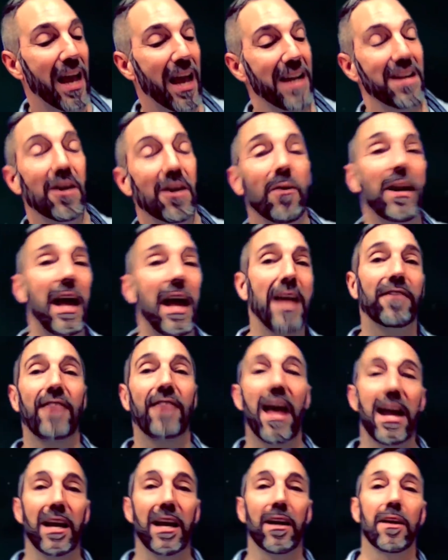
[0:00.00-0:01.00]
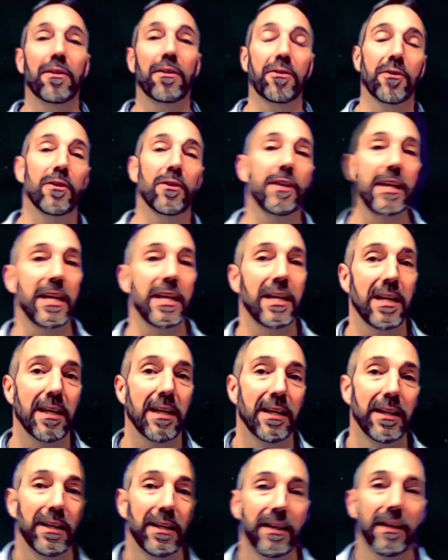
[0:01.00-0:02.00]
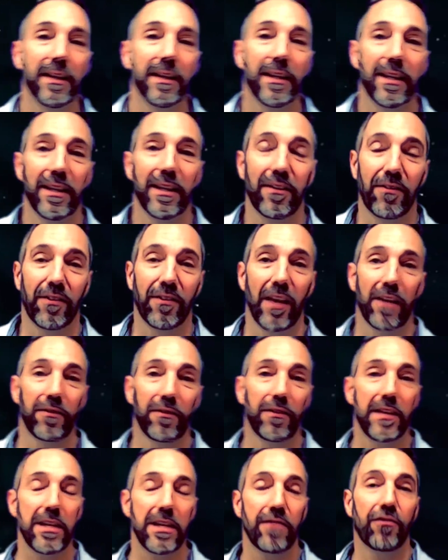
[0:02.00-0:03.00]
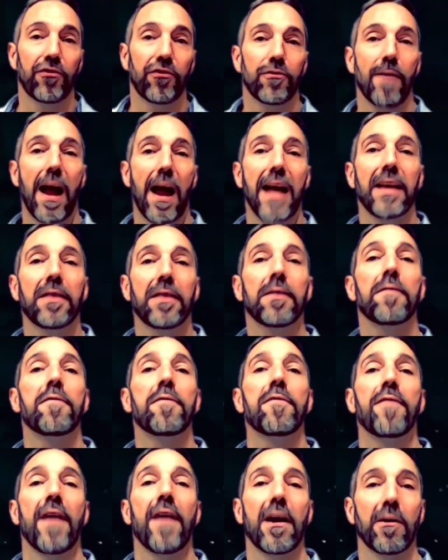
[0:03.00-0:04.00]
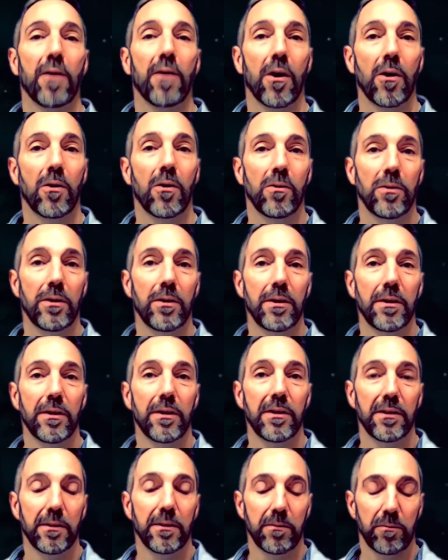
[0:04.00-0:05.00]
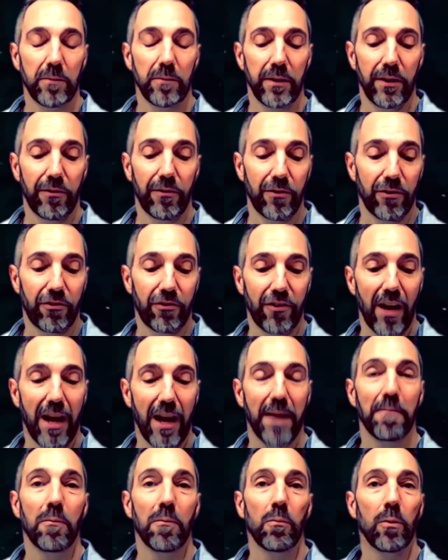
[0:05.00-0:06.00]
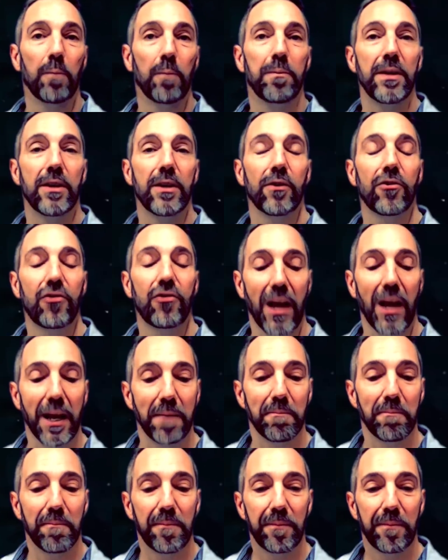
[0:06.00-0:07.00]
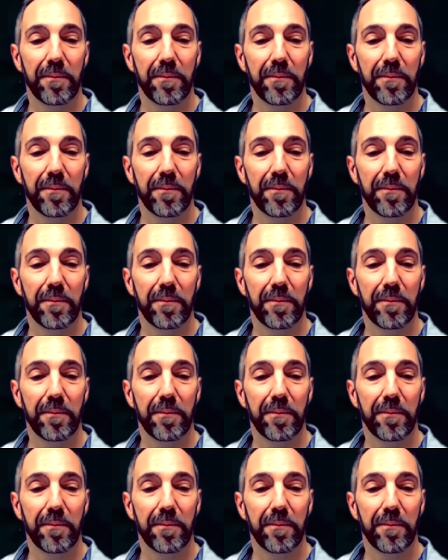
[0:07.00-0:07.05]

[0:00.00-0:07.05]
And you know, in Isaiah 30, it says, The strength of Pharaoh is your shame, will be your shame.